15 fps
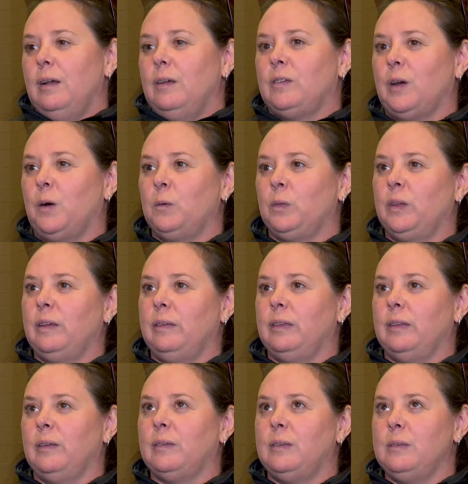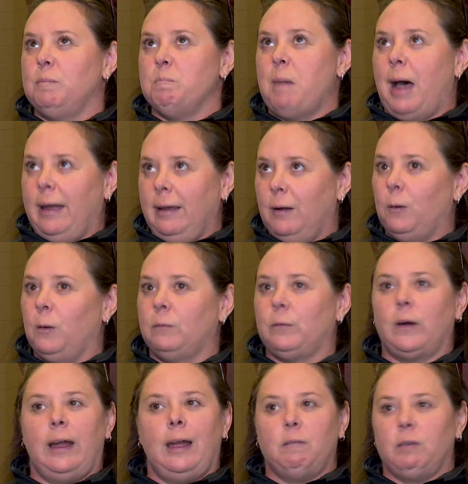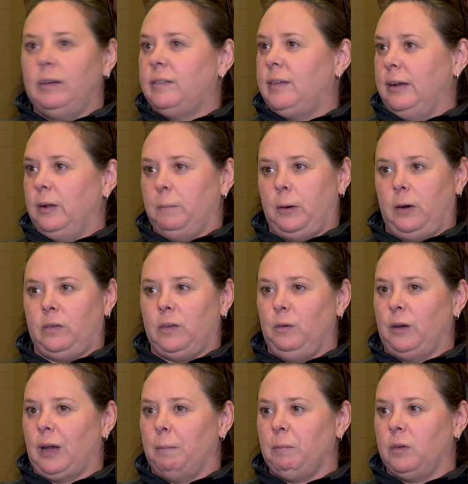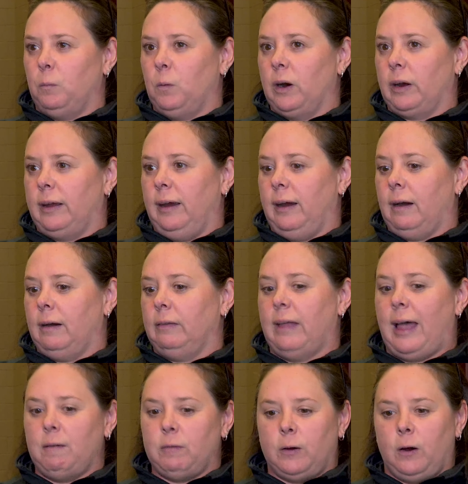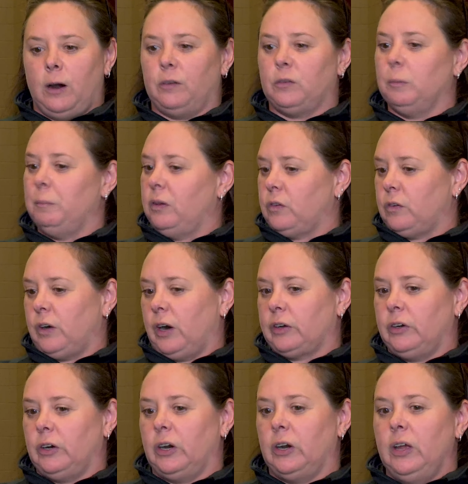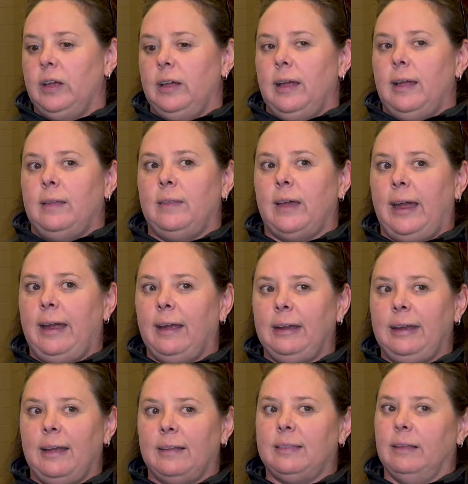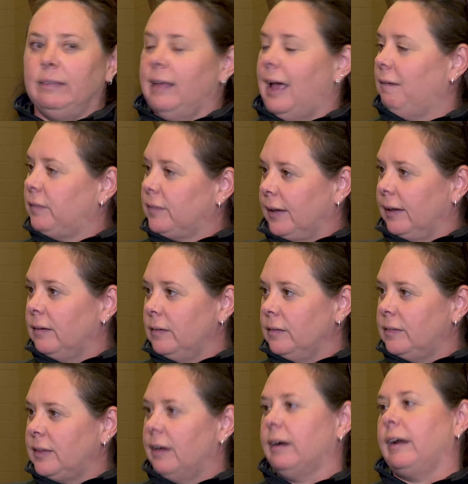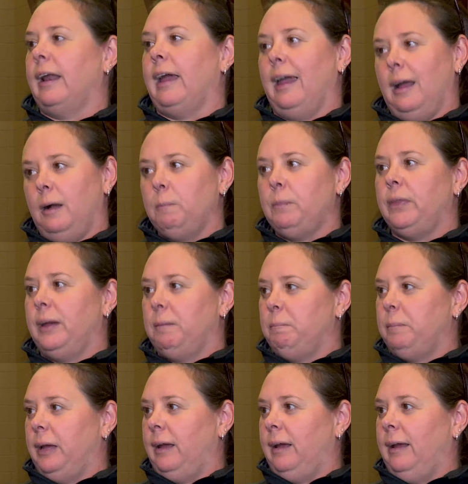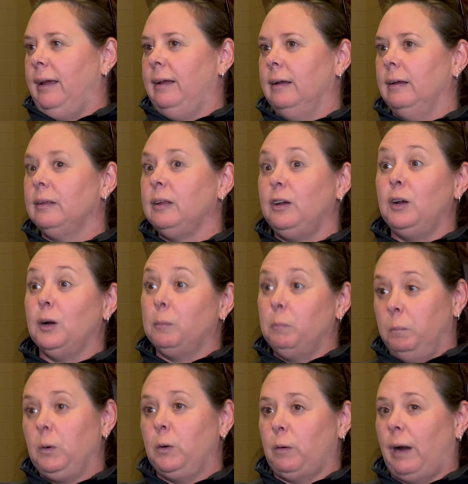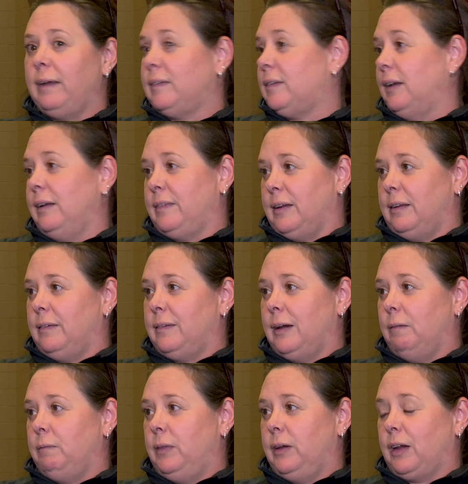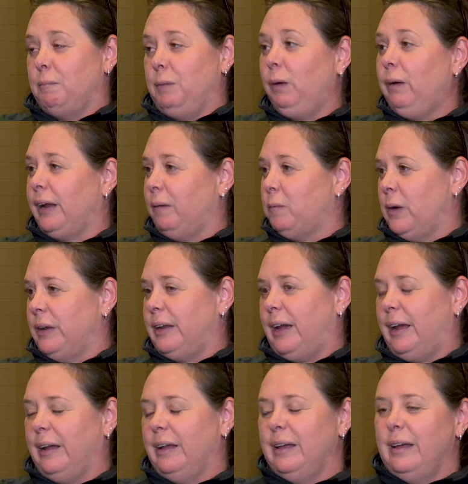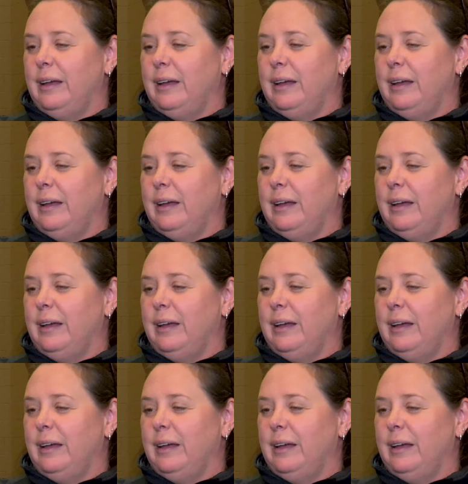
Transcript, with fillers: So the, the, my goal for every single person who comes to work here, lifeguard, swim instructor, they get the life skills that are going to help them be you know great citizens of the community one day